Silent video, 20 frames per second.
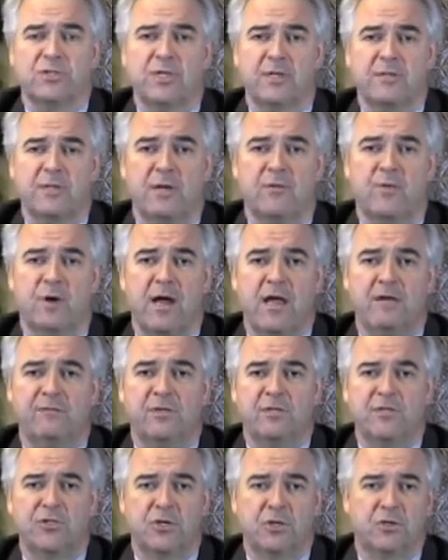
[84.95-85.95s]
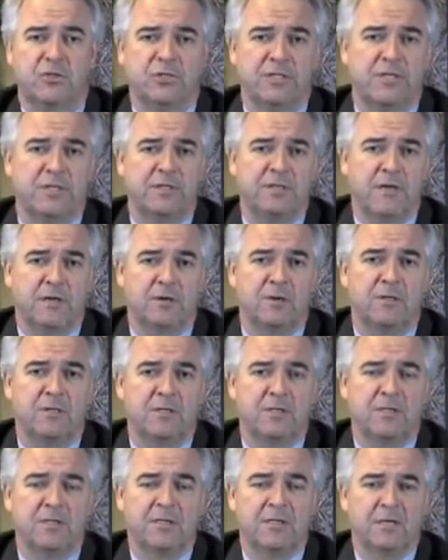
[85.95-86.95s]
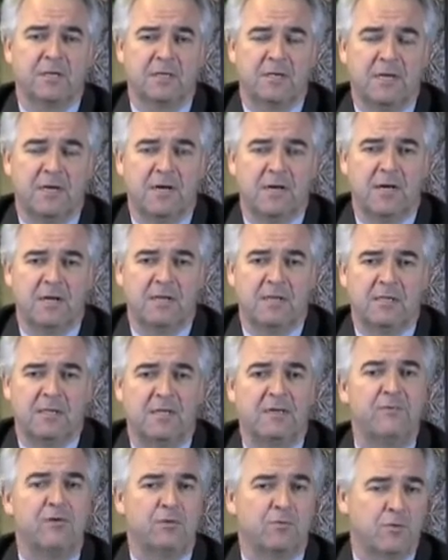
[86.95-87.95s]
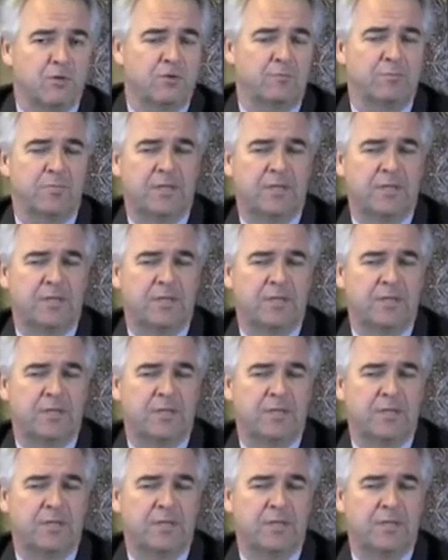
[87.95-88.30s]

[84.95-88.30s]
that they were having church in their living room,